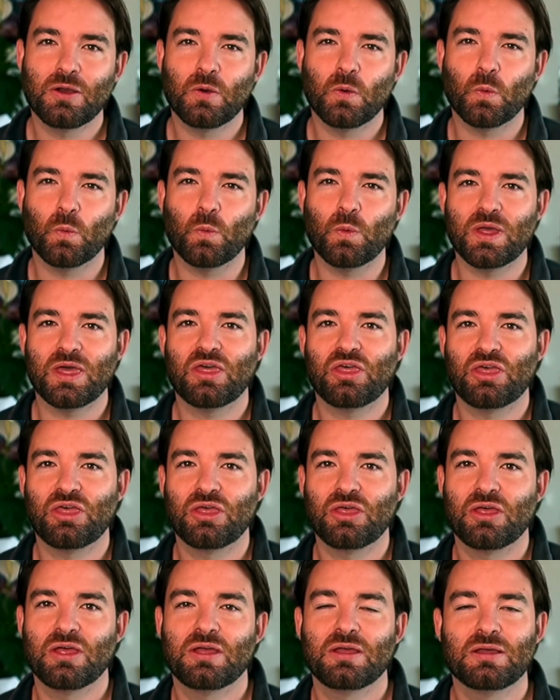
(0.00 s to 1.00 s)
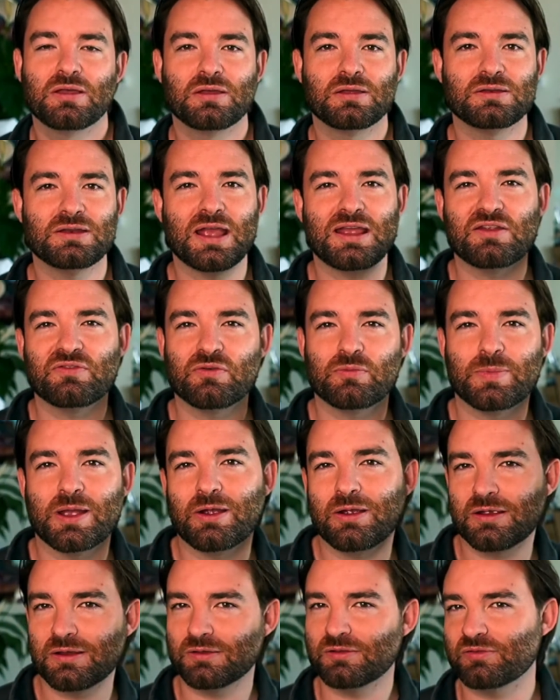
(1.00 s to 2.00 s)
with Native
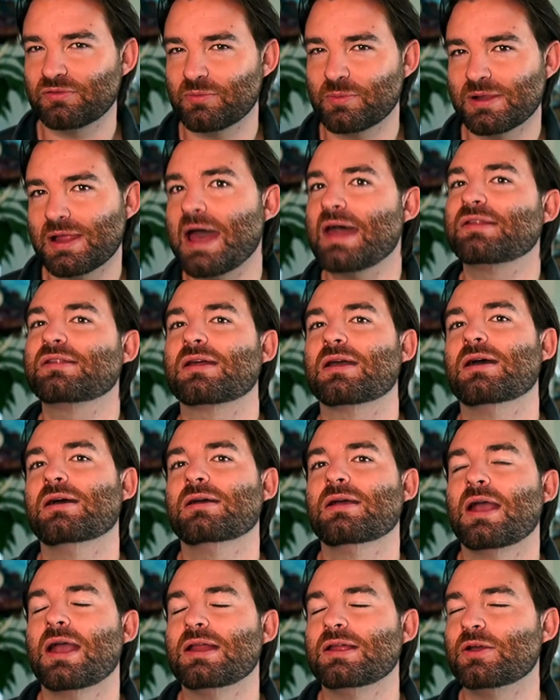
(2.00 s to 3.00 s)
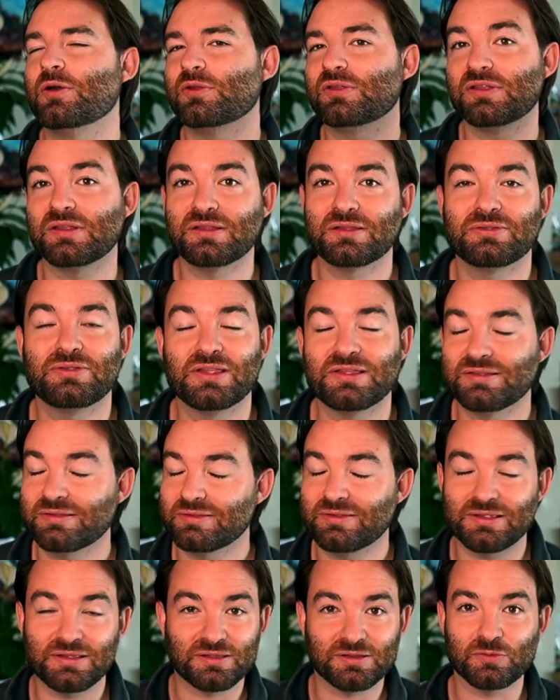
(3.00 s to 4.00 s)
Americans from Alaska. And he goes,
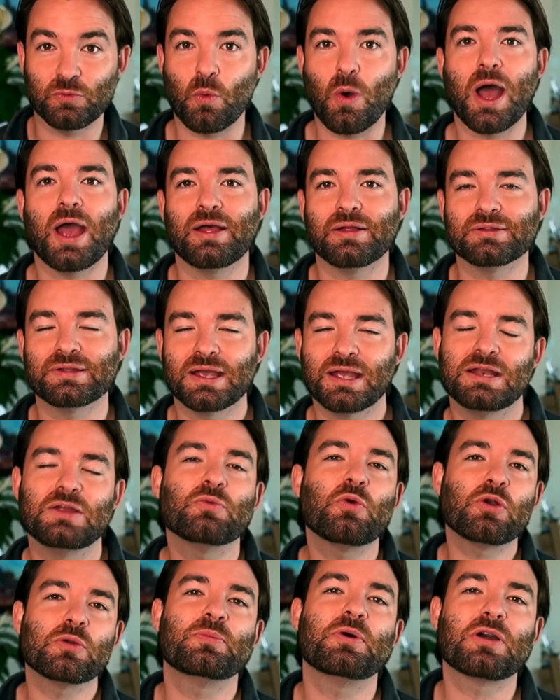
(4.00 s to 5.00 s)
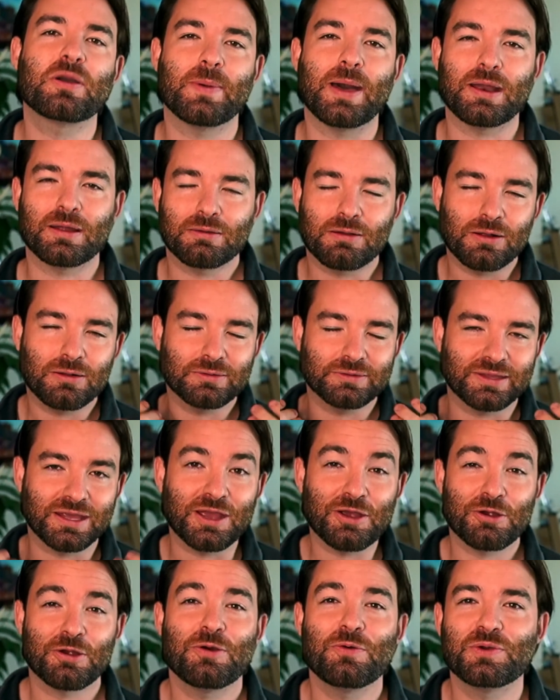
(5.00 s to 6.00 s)
this is wild. And he wrote a book about it called The
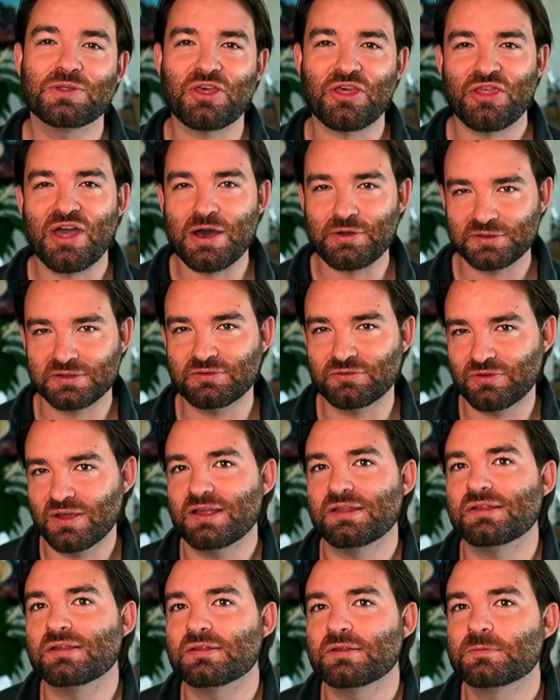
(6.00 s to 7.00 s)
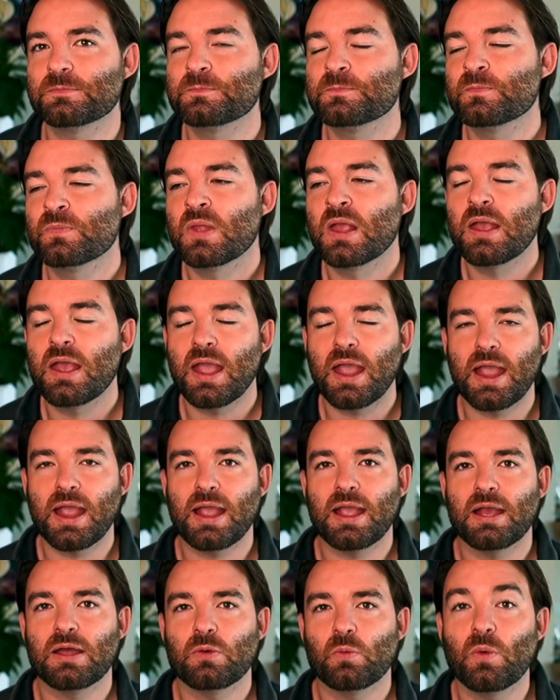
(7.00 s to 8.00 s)
Hero with a Thousand Faces.
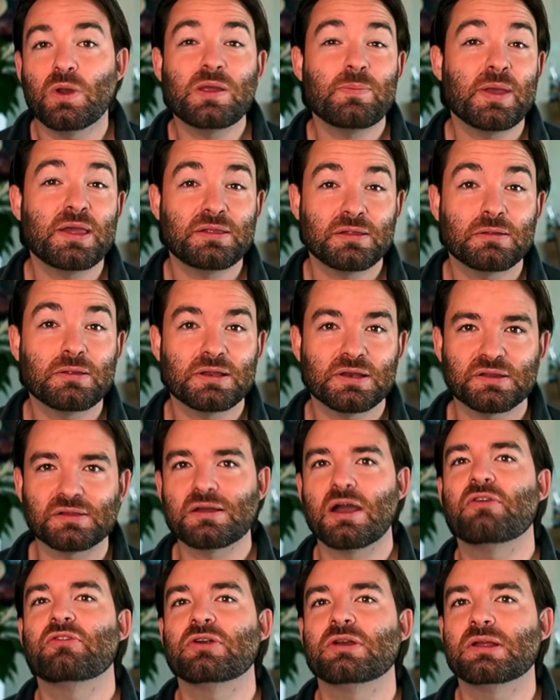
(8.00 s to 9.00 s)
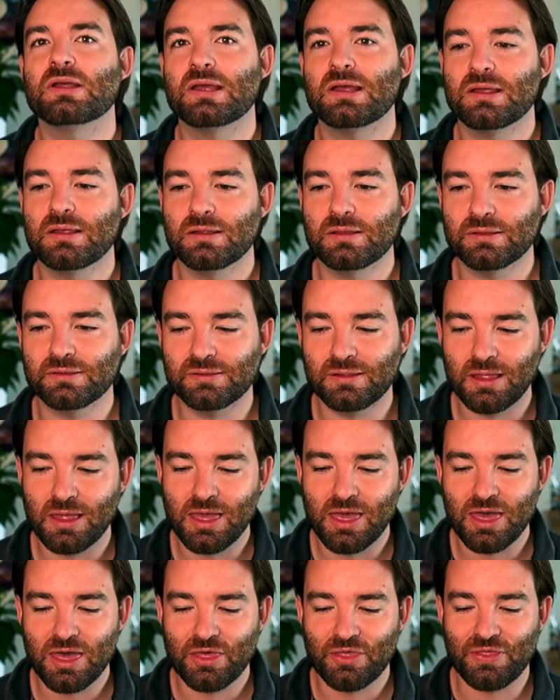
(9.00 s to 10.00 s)
And what he basically discovered is
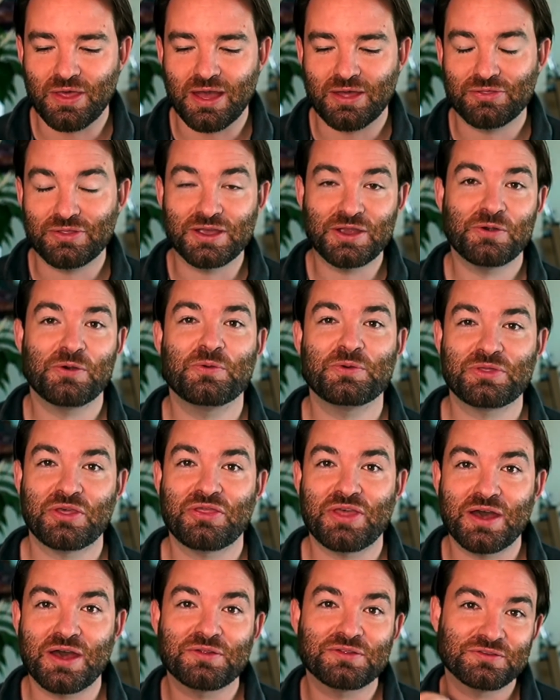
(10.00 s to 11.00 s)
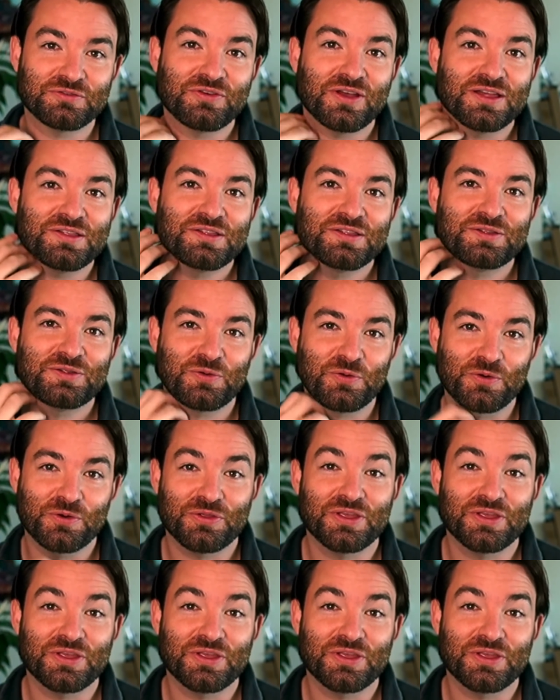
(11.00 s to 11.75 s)
that the hero with a thousand faces, or the